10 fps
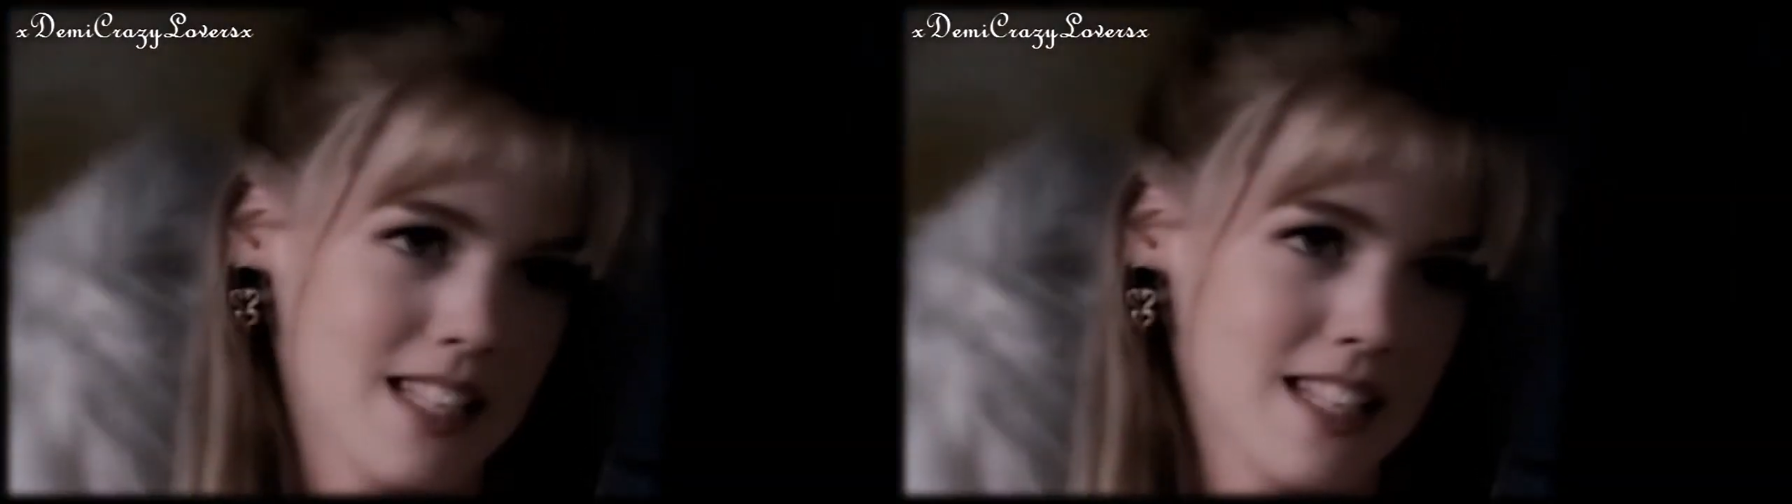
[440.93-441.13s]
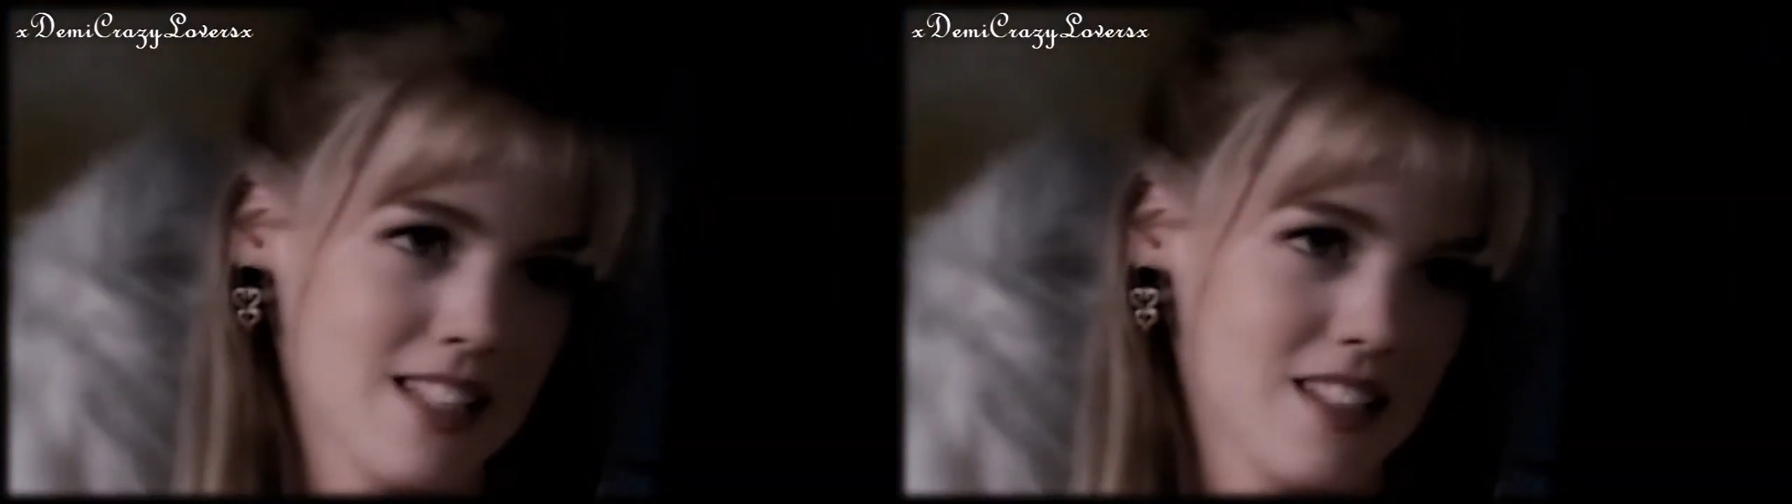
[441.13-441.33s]

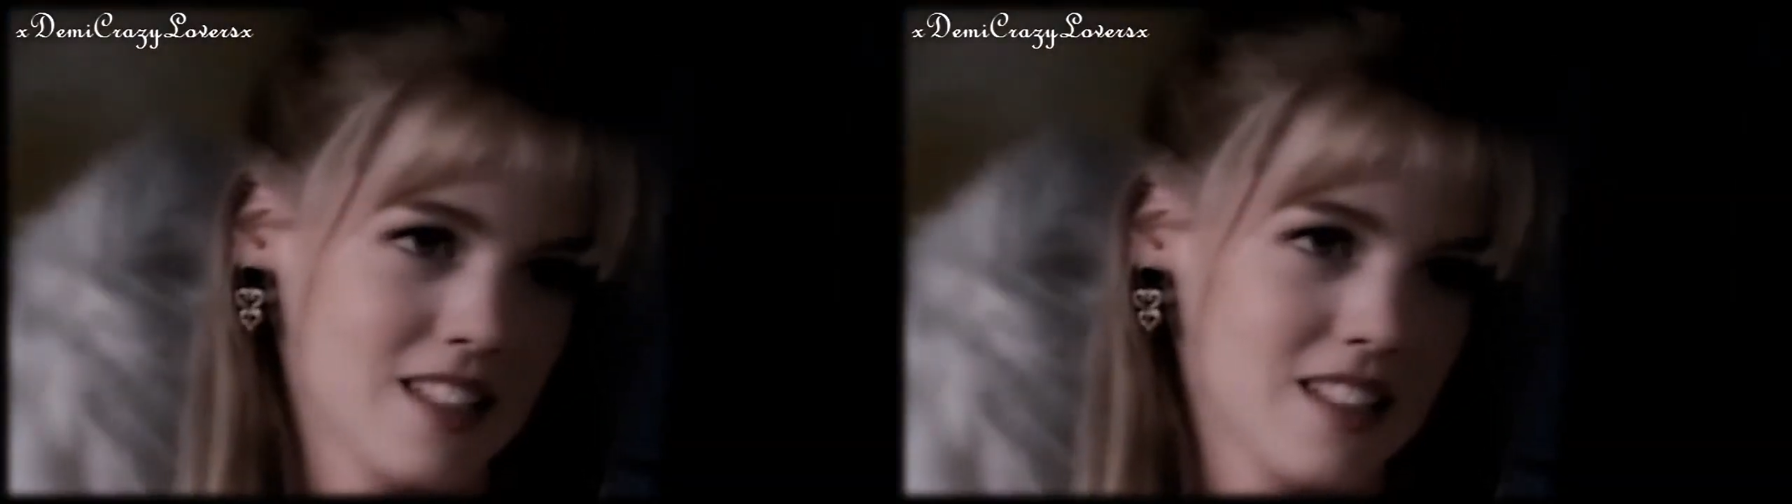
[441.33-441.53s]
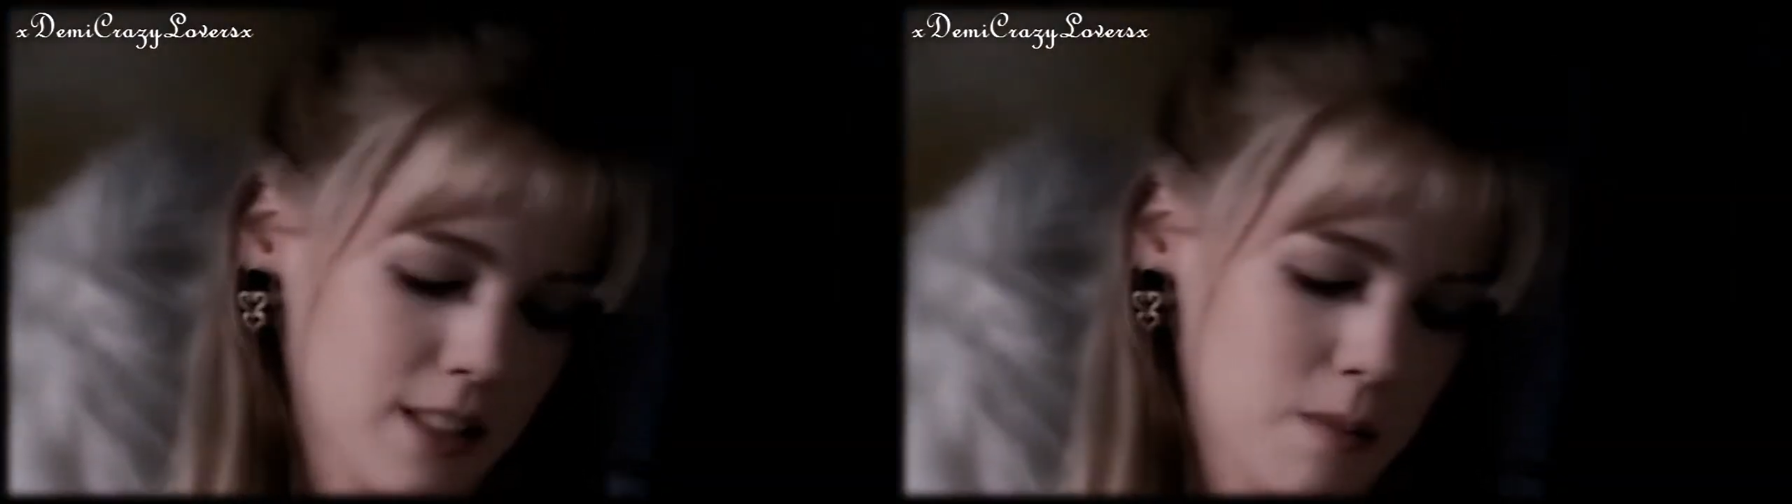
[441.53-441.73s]

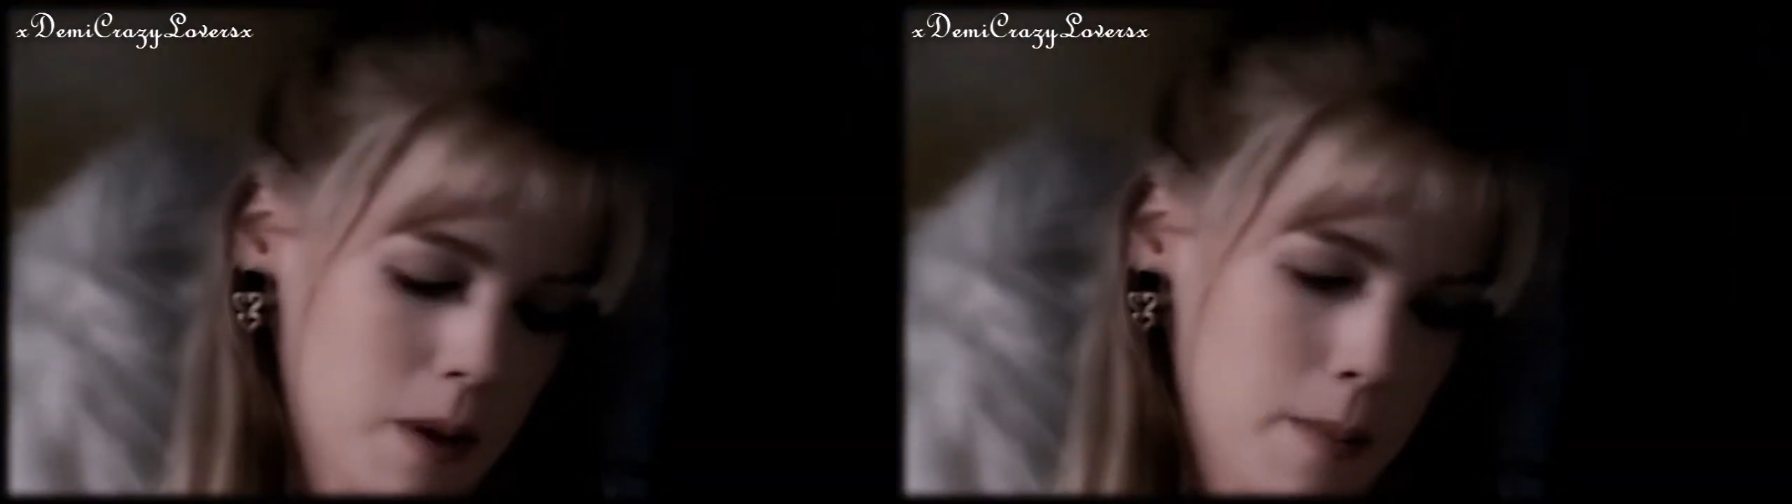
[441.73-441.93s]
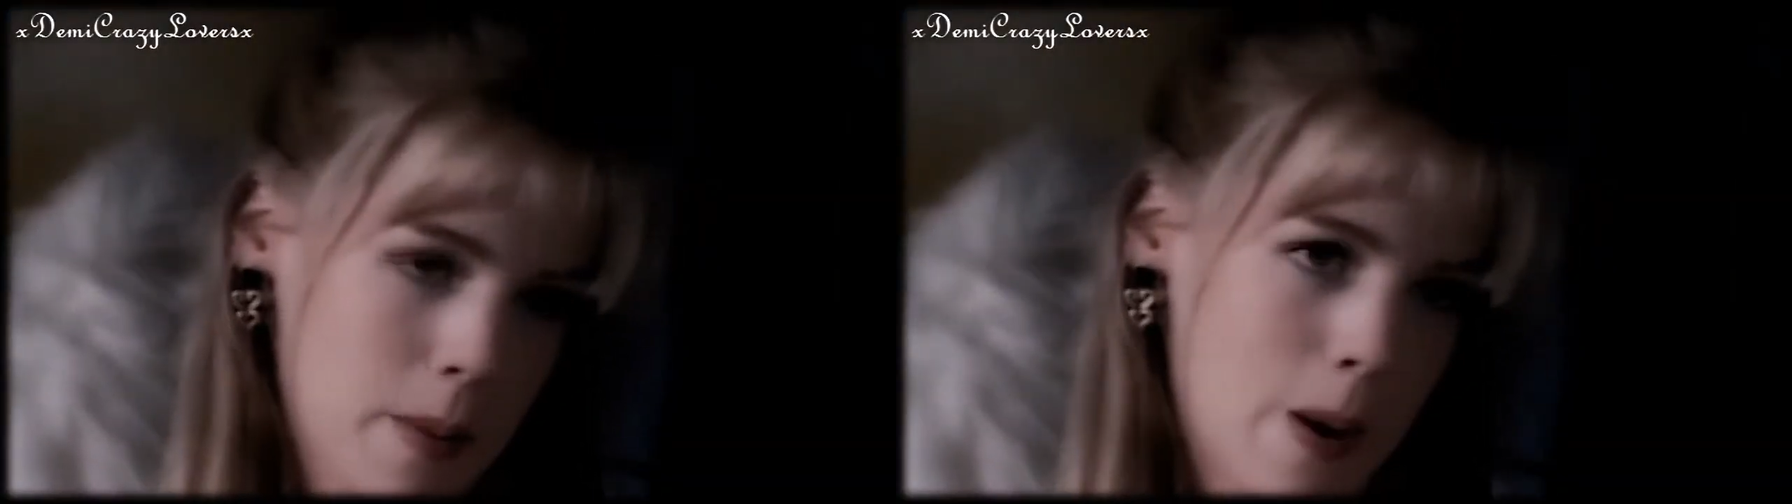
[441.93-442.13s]
sister. Near
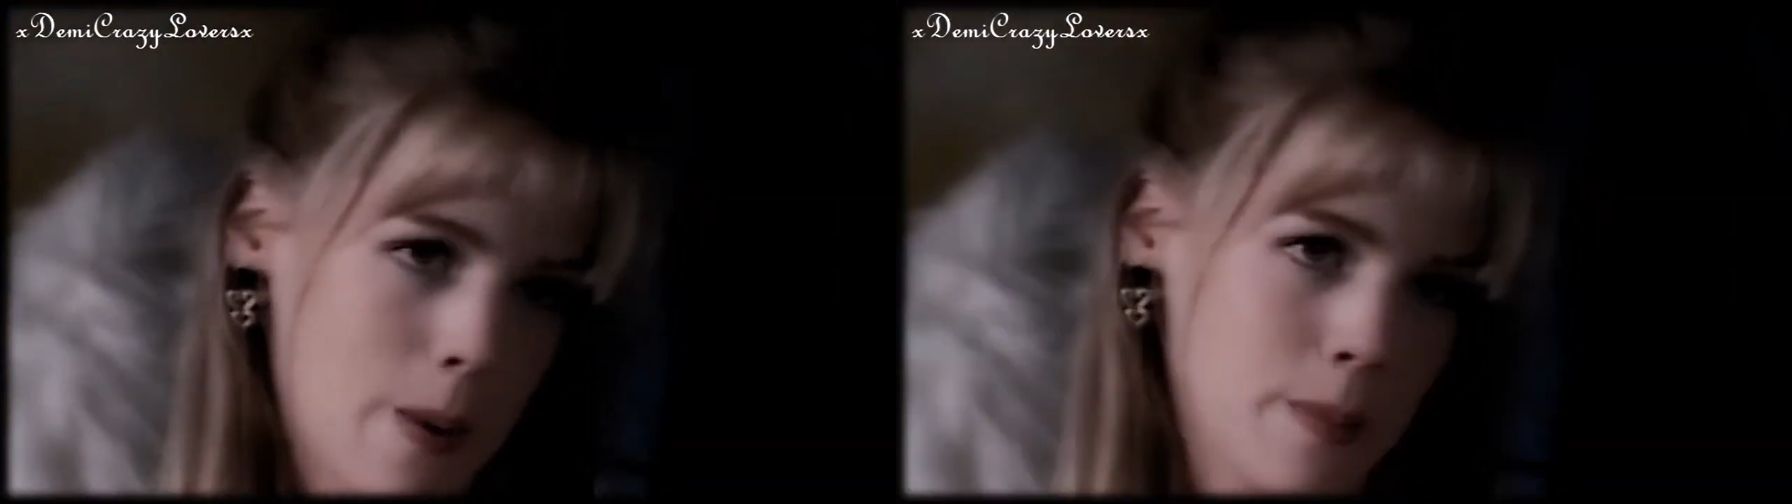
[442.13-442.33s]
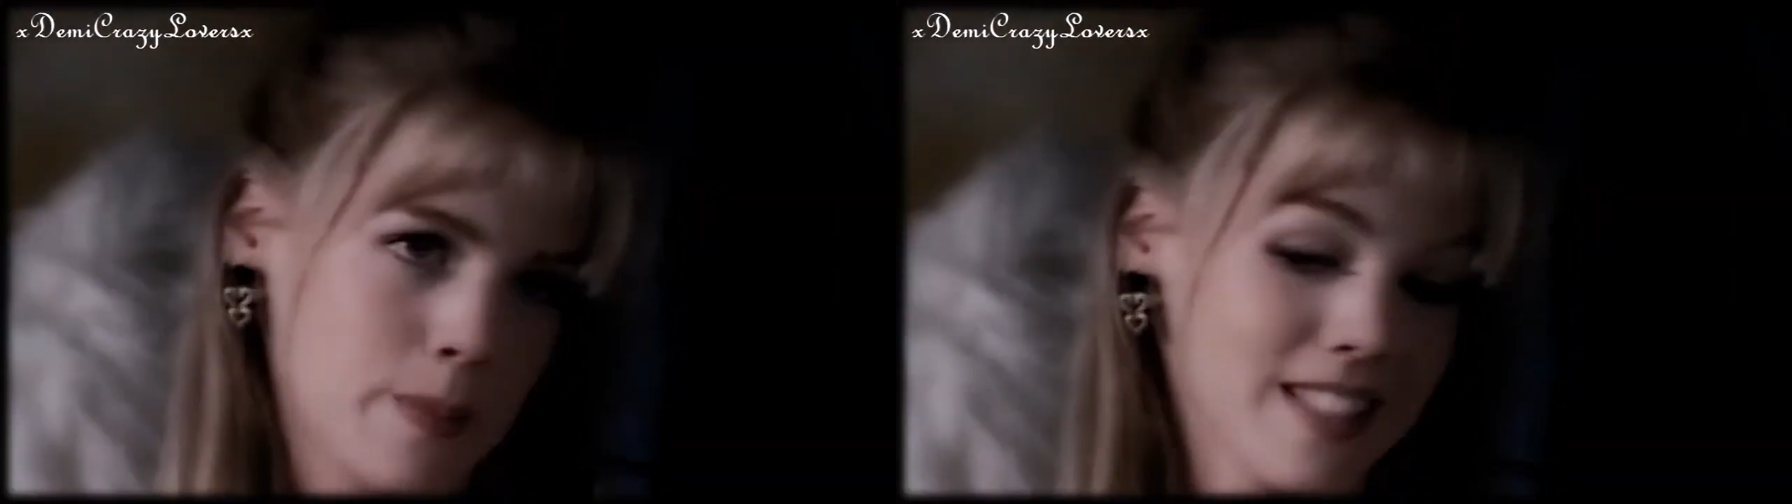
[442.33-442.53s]
my mom.